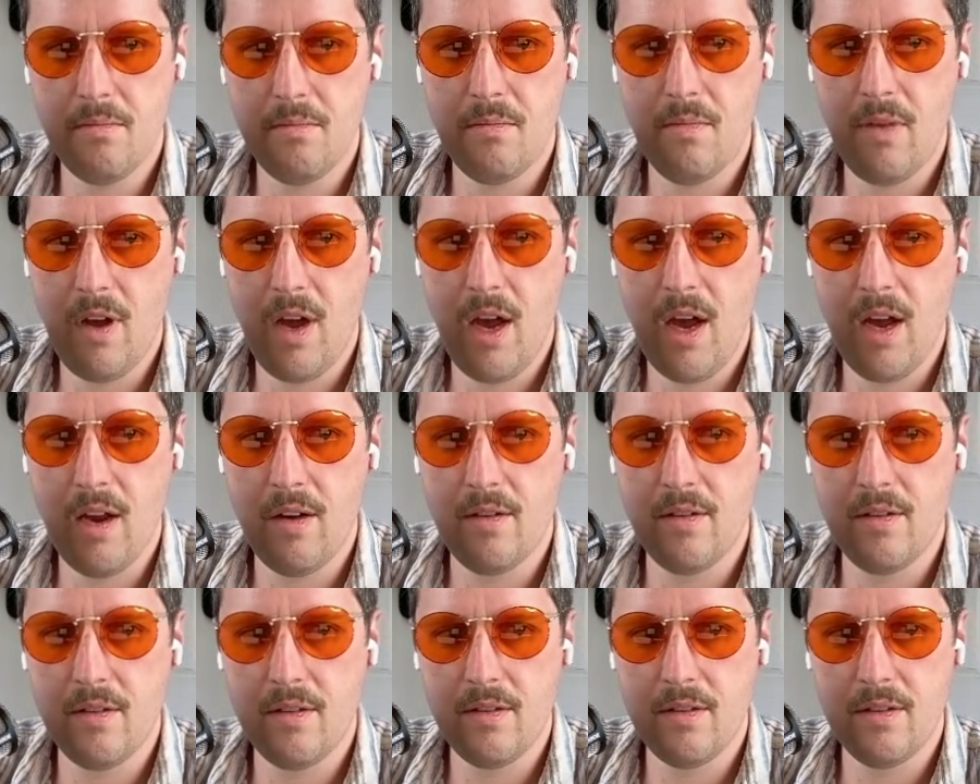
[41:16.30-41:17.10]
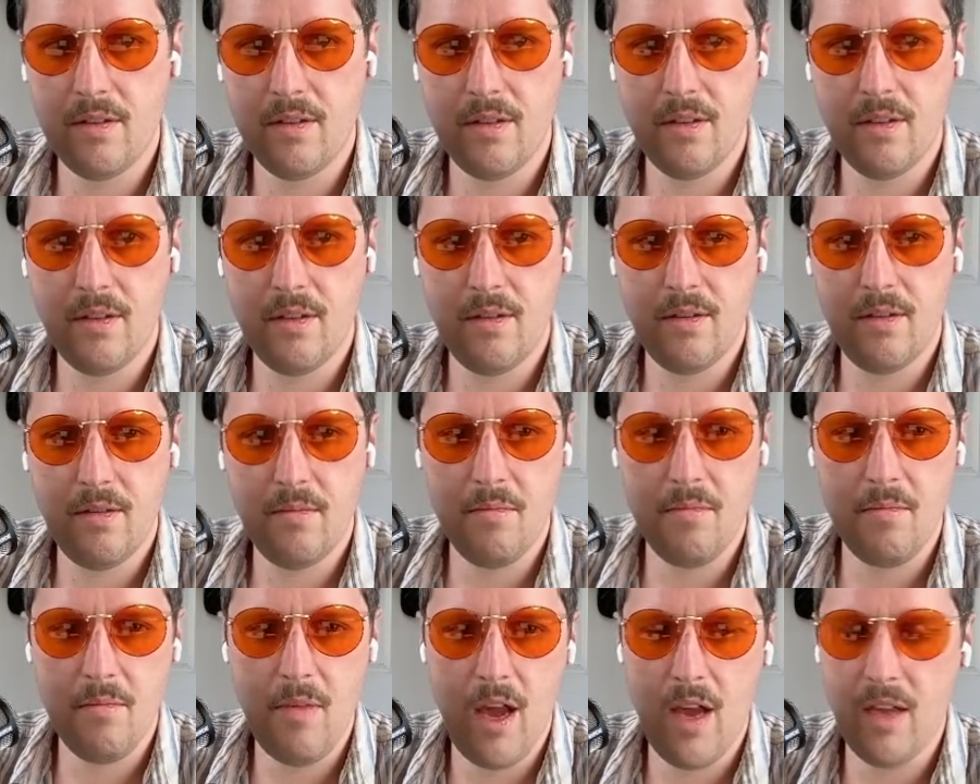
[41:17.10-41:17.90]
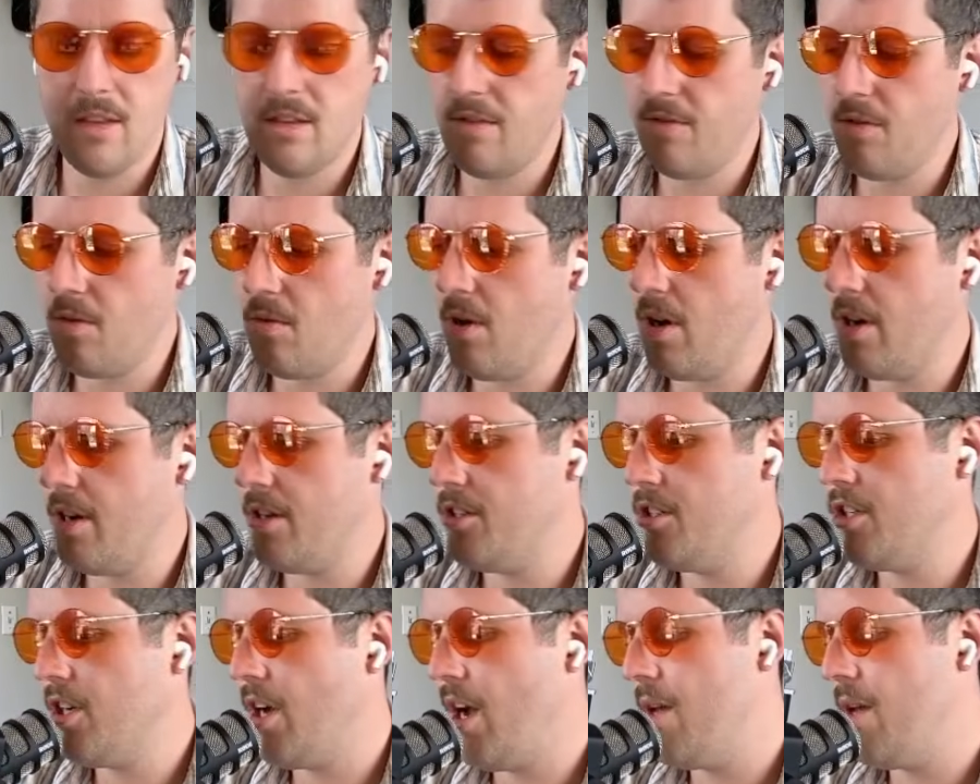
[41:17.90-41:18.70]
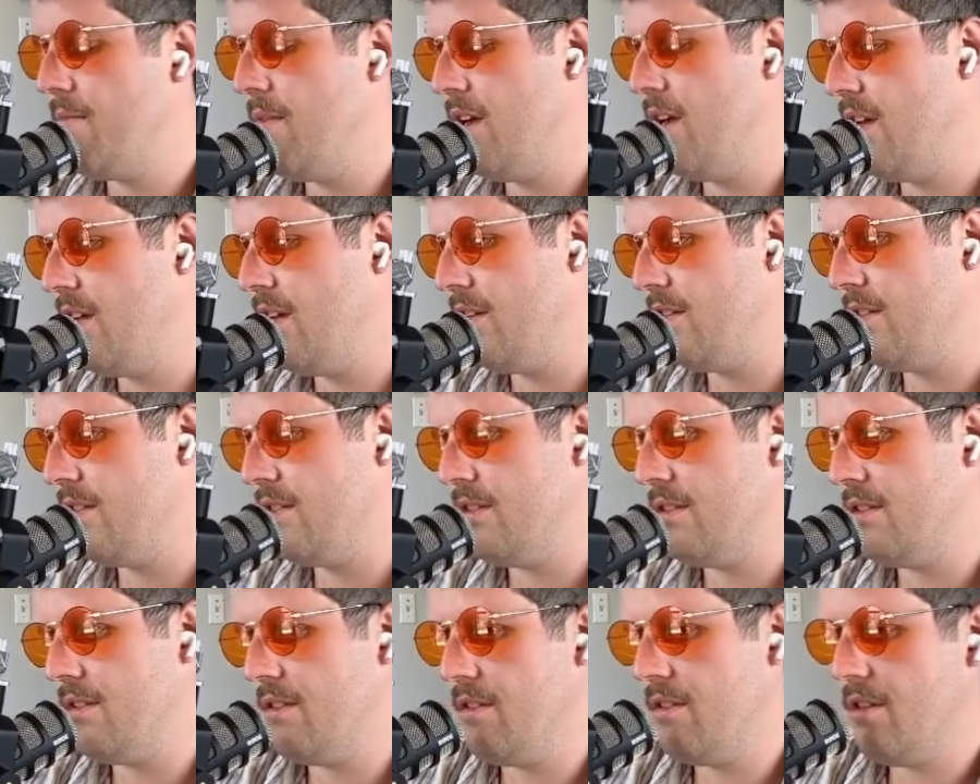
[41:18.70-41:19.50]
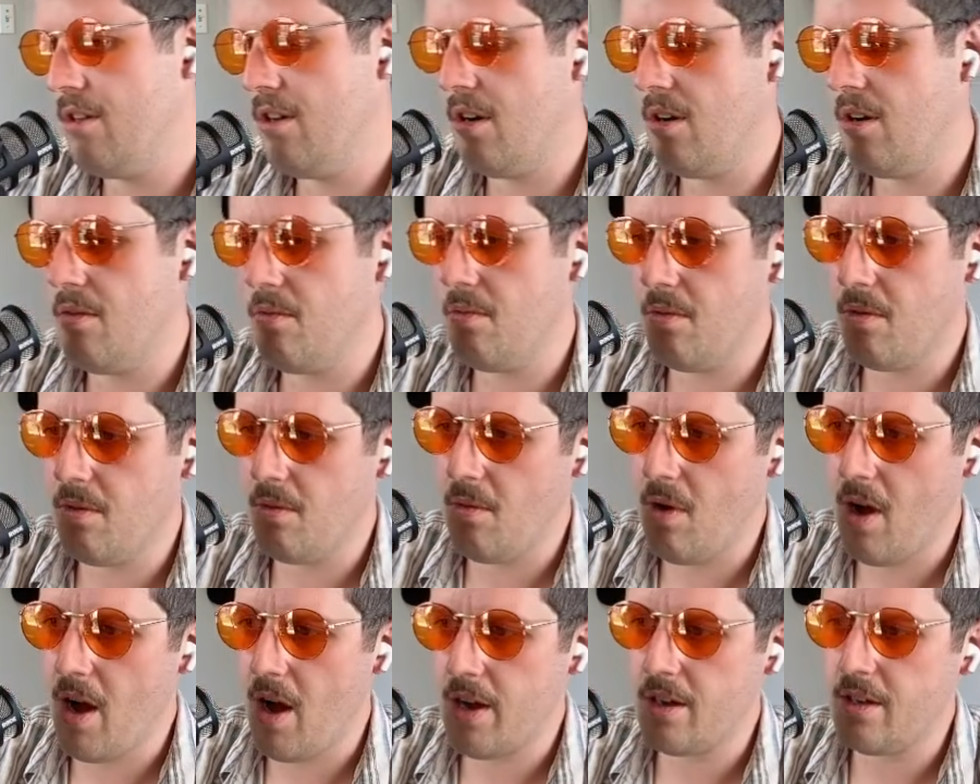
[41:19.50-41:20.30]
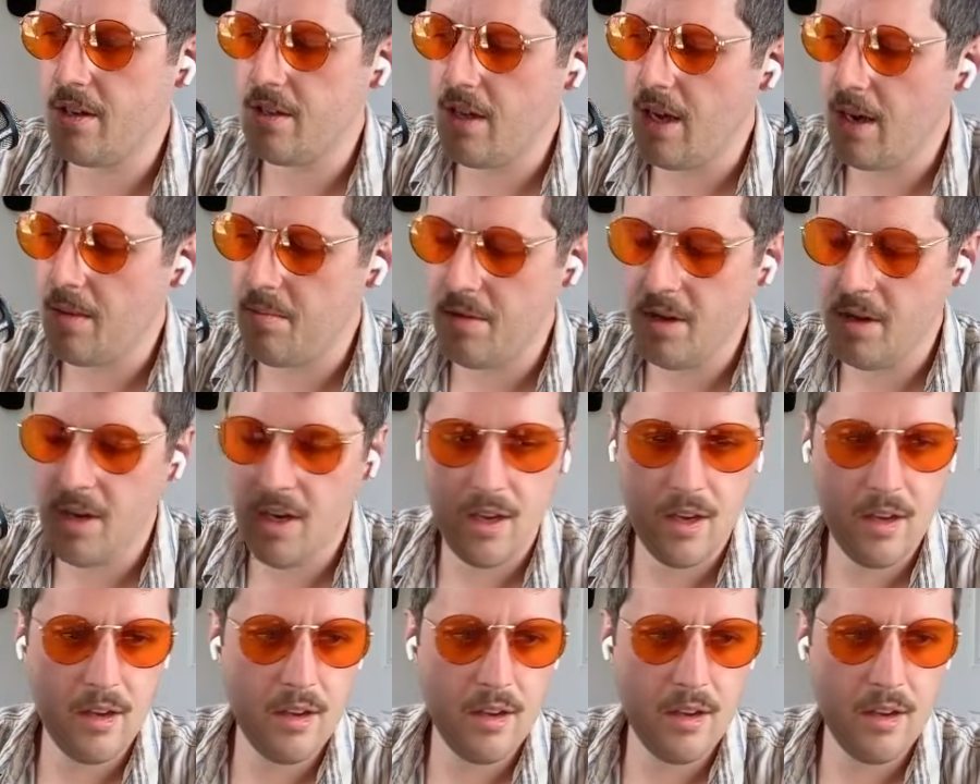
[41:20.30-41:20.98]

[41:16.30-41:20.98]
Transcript: And Nance, if you want to chime in, why could that be?